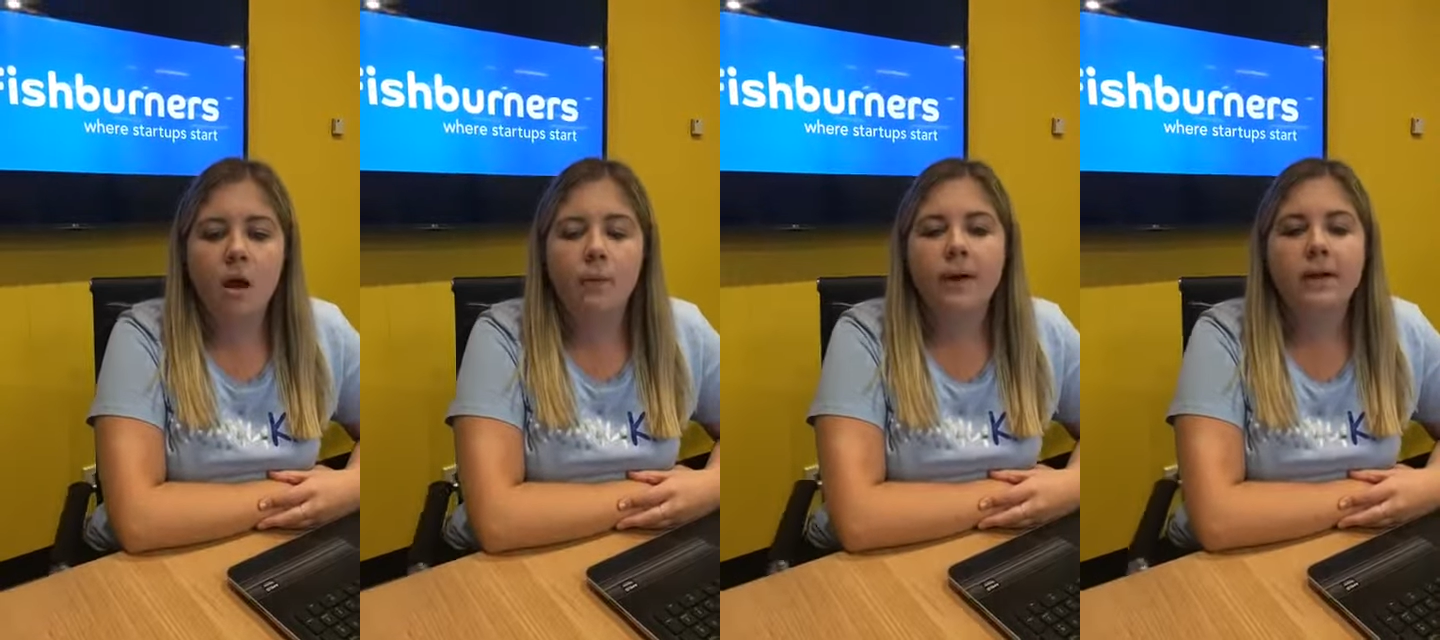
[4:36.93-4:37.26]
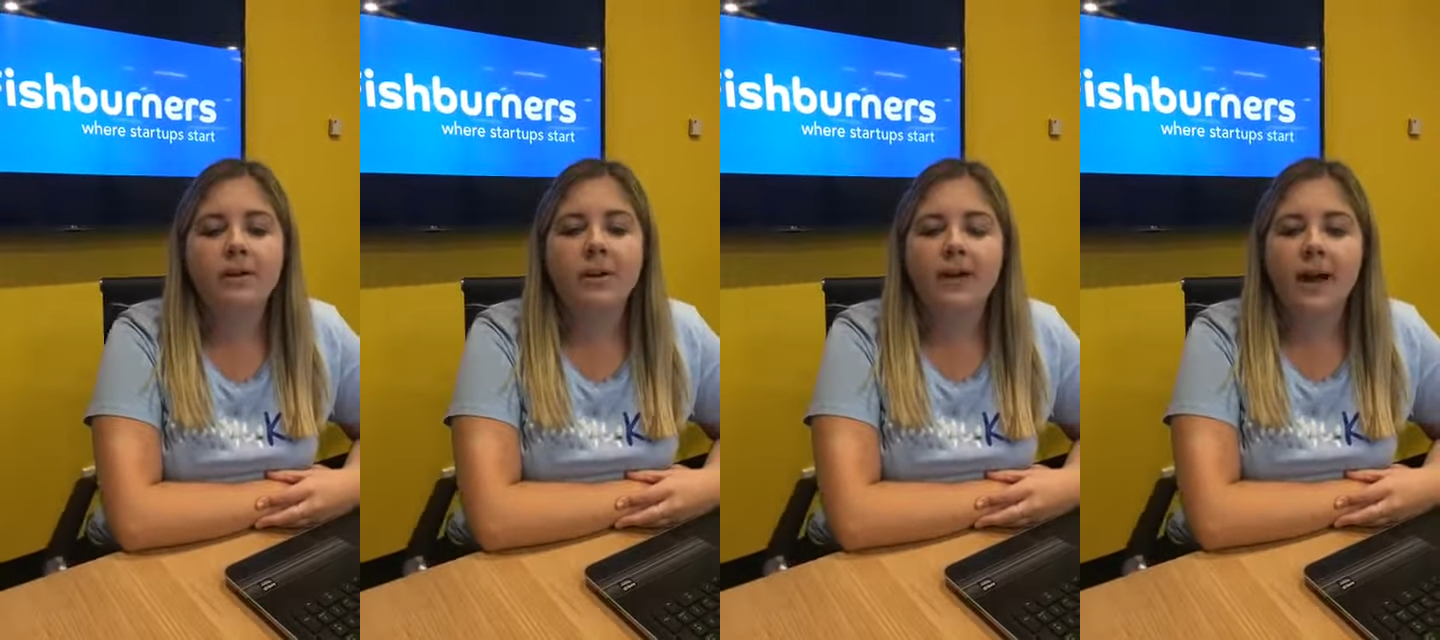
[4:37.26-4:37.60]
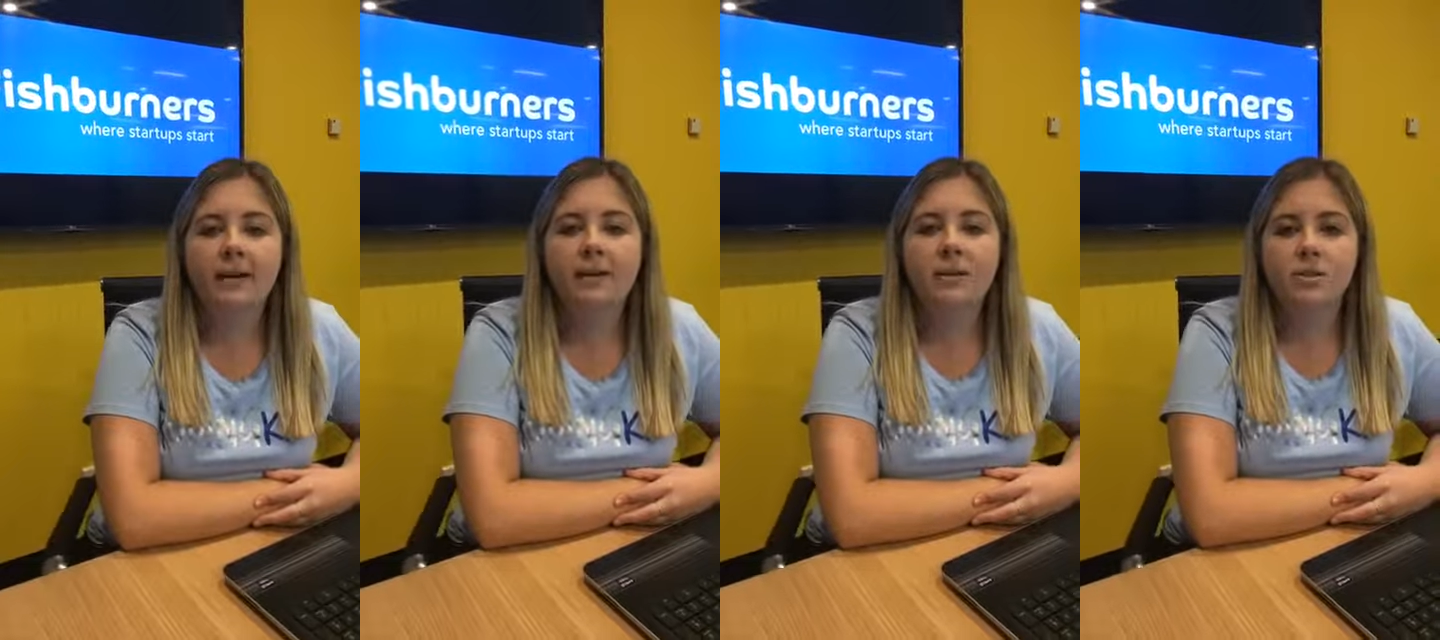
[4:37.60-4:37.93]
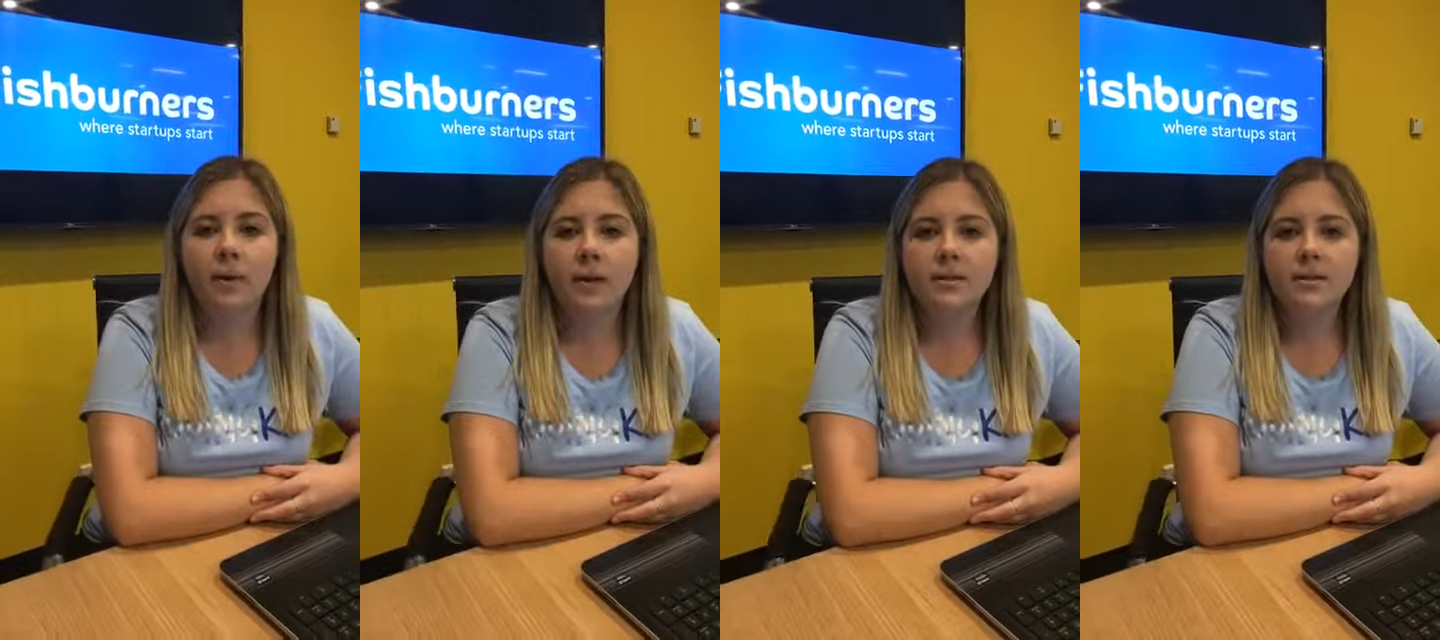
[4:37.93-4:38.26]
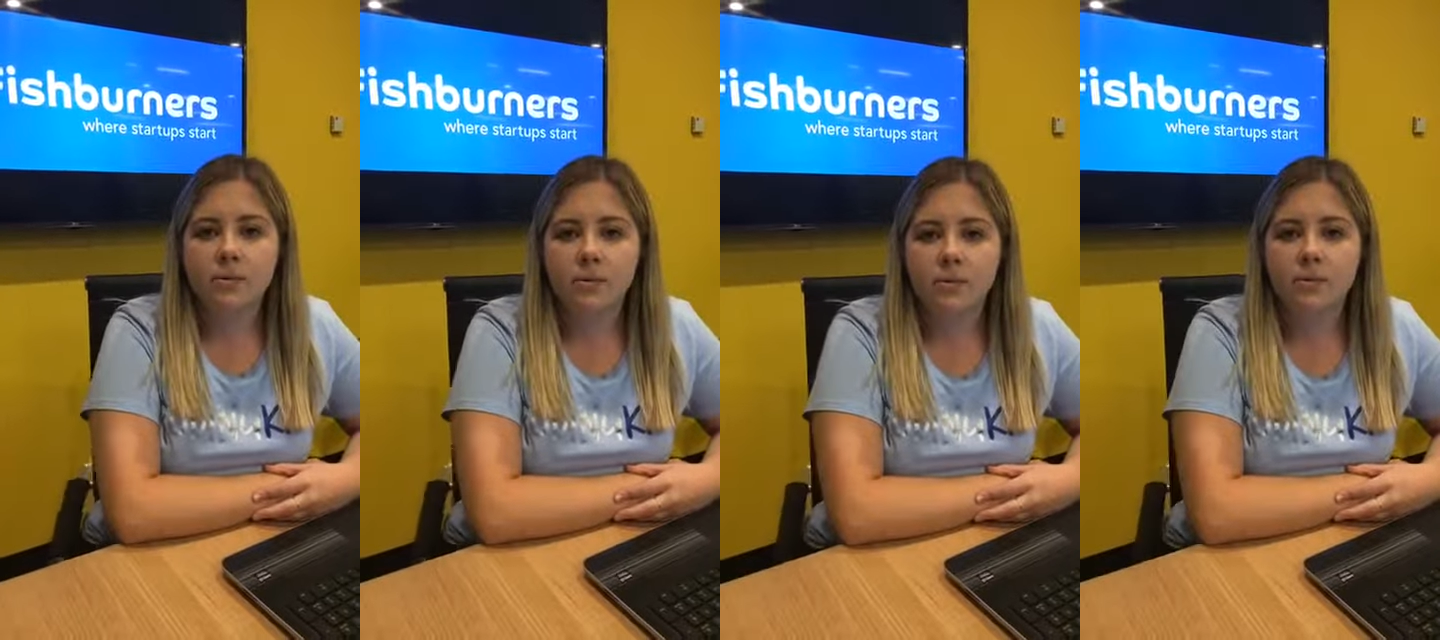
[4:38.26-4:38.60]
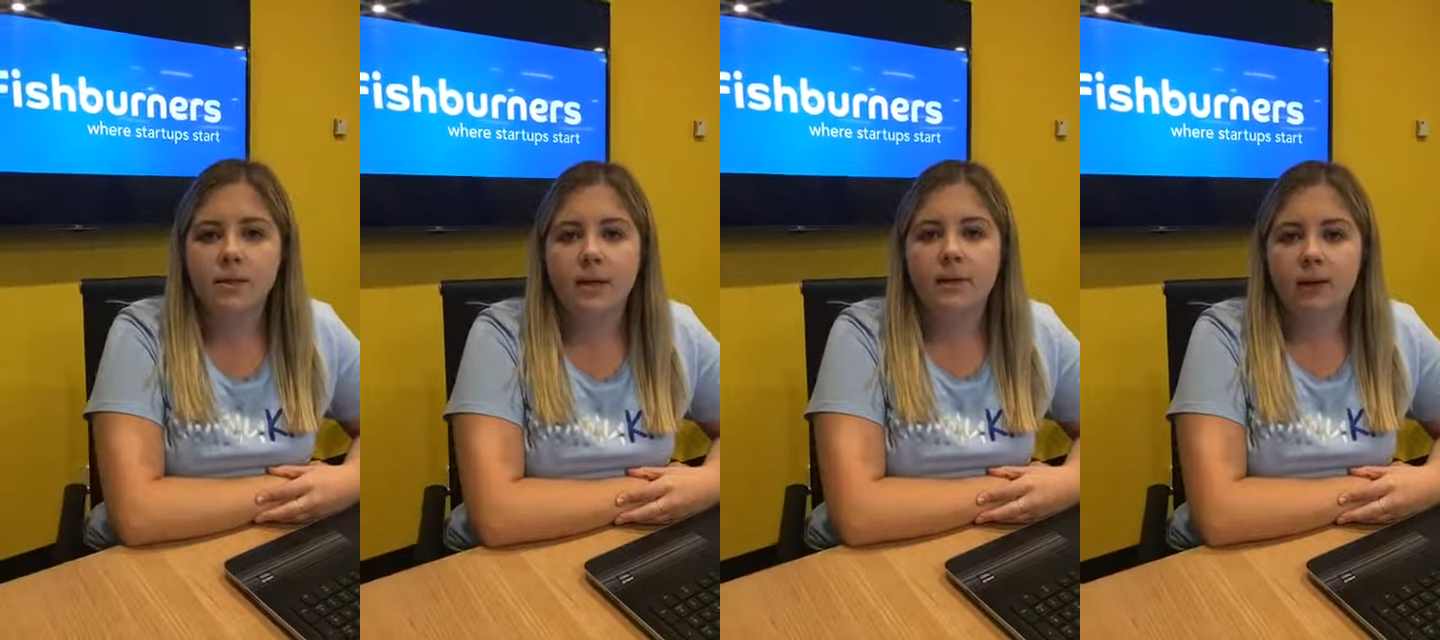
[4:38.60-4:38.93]
We are located at 20 schools
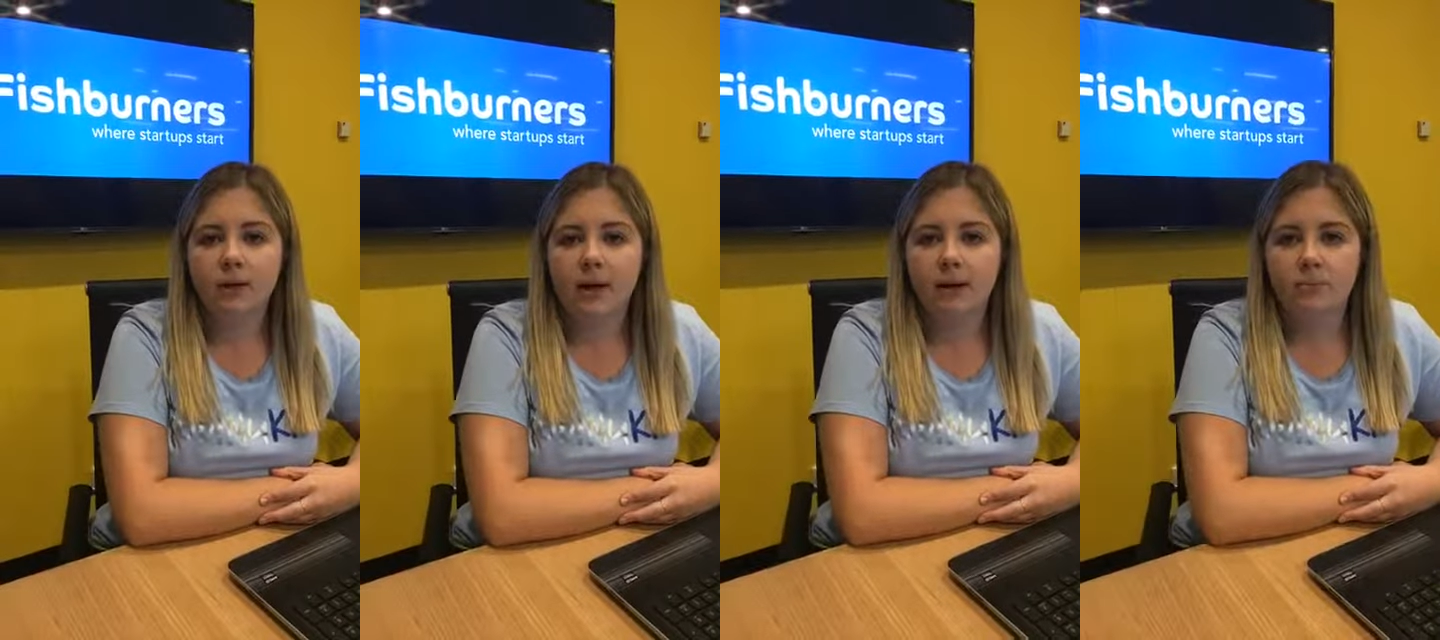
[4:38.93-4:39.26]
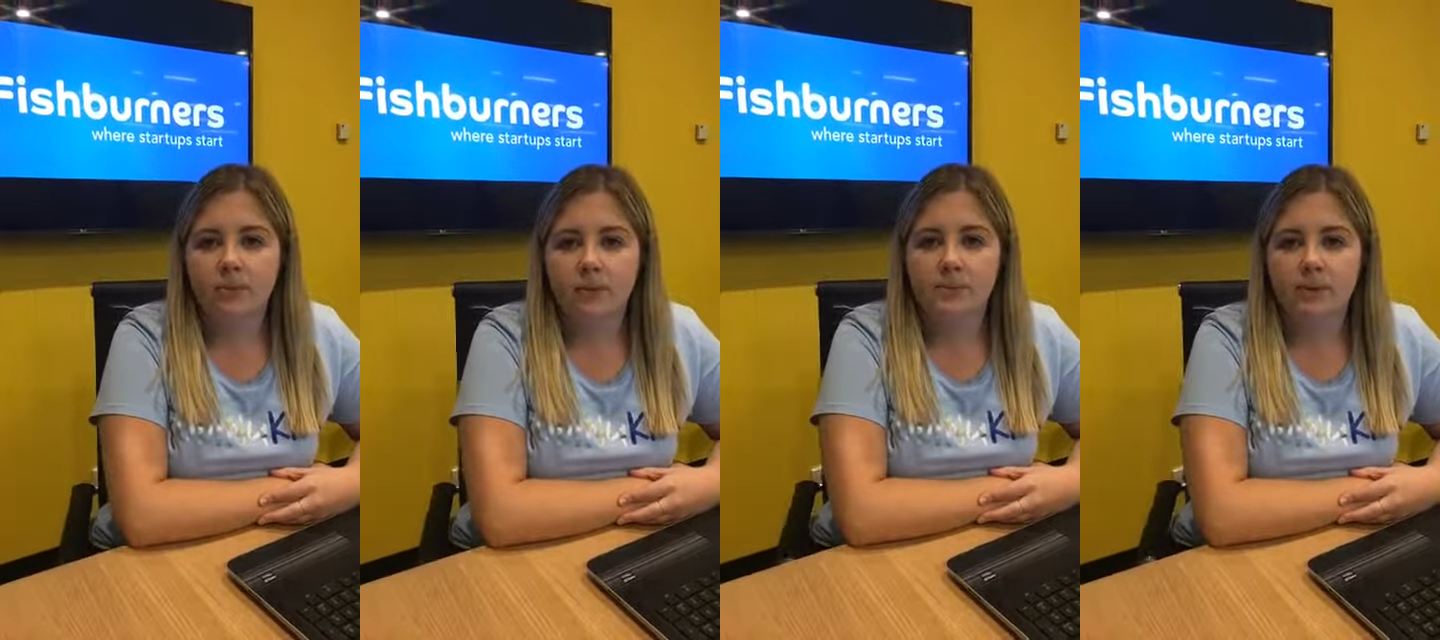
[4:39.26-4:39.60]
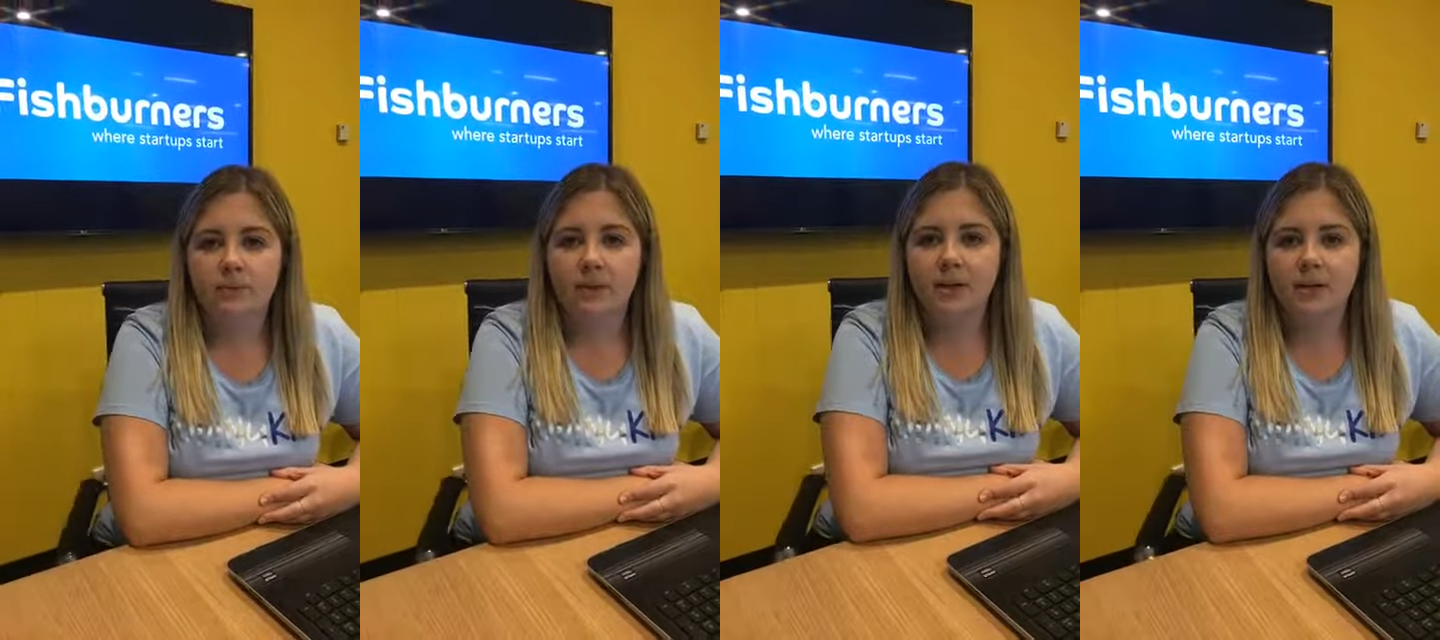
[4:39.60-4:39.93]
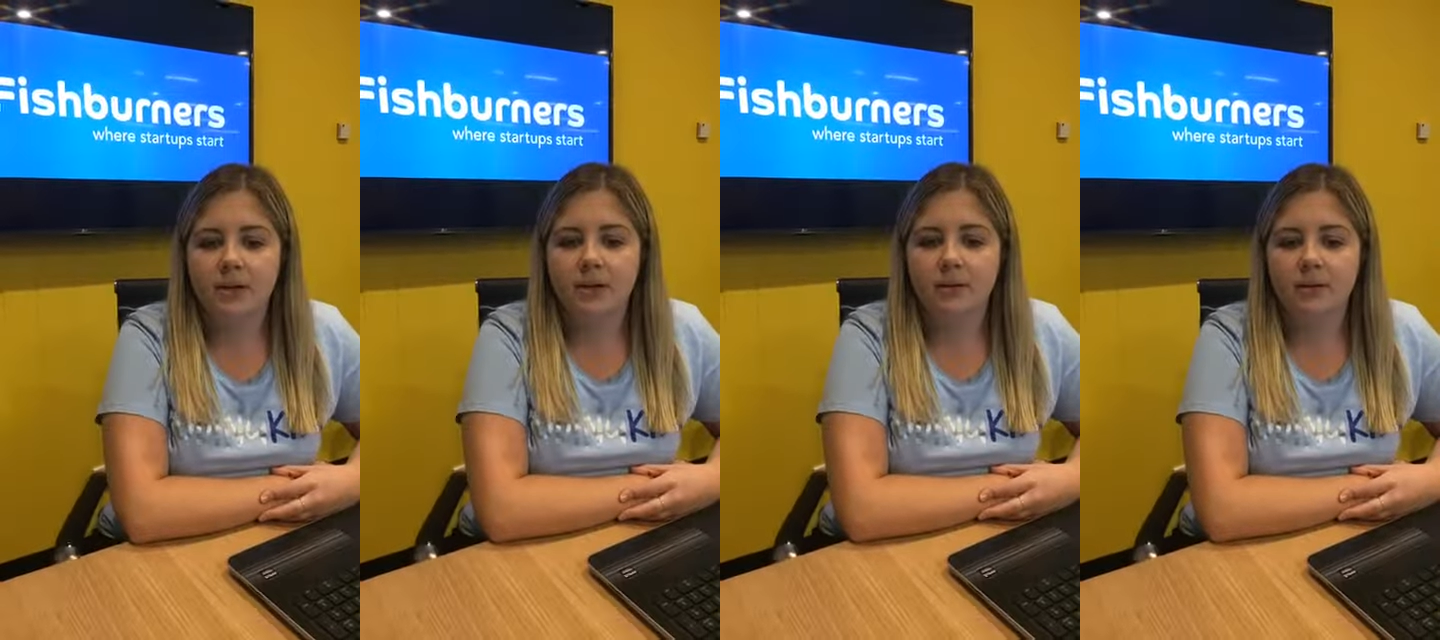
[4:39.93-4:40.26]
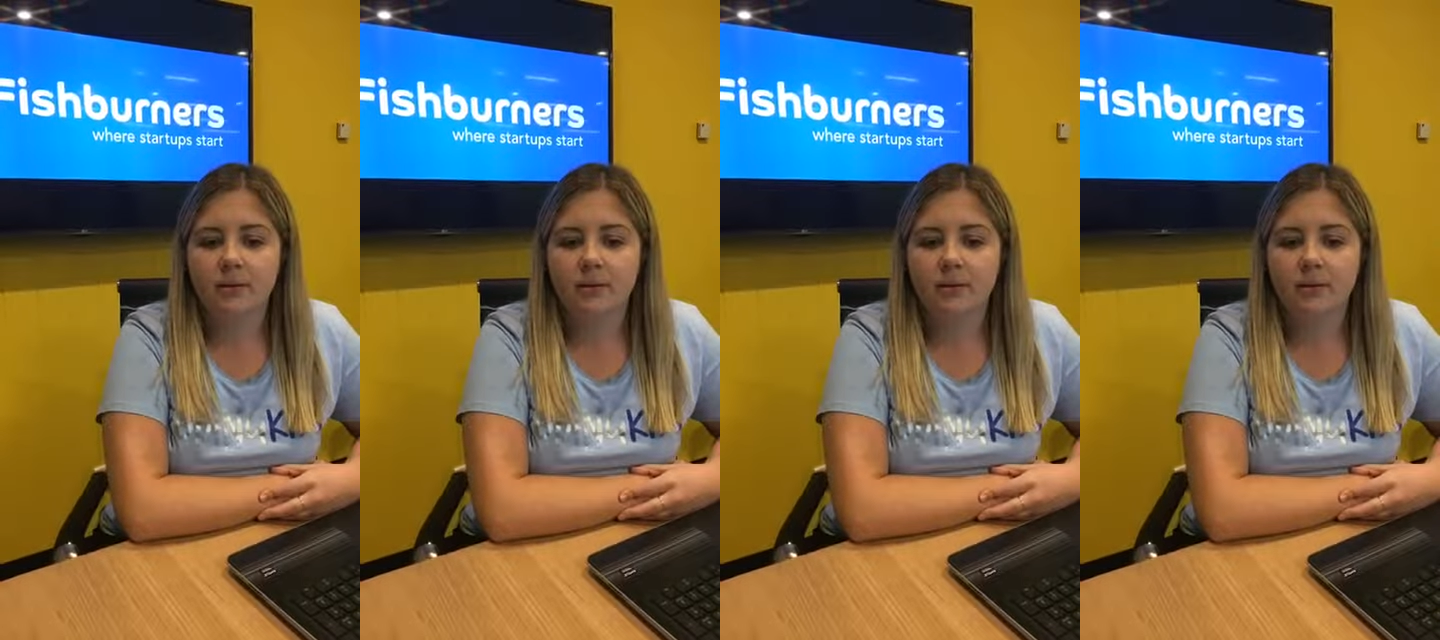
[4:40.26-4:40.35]
in the Great Brisbane region.